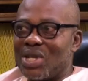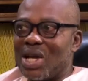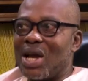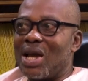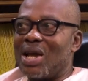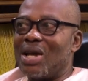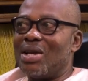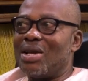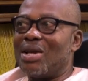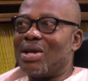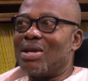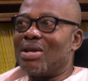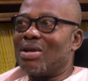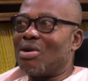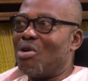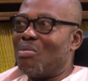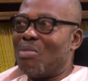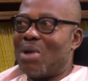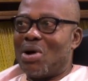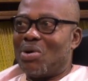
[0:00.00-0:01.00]
science, then
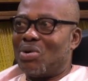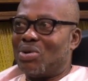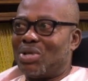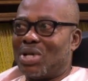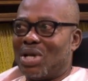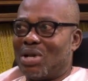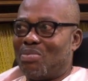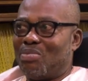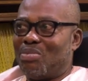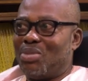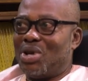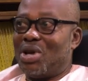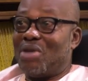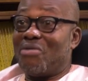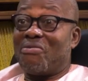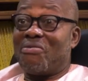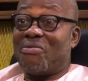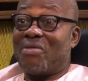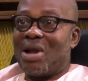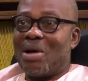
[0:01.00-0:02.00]
come out and be
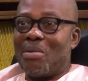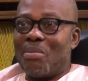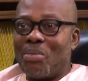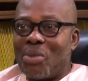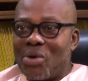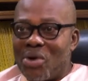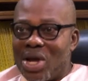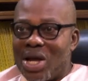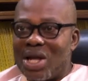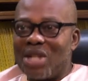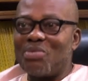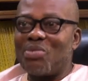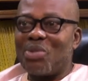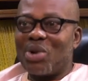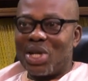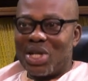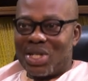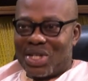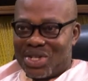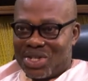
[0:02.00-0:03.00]
a flamboyant
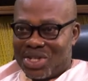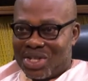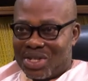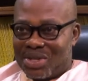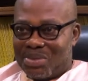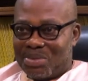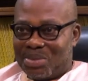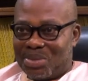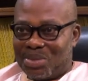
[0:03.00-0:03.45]
politician